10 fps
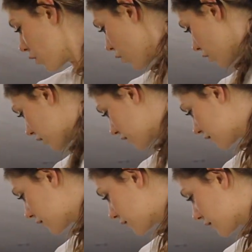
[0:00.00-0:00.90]
Oh.
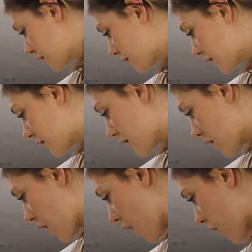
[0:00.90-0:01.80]

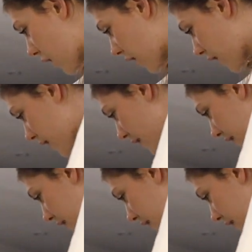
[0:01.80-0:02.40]
Oh. Because the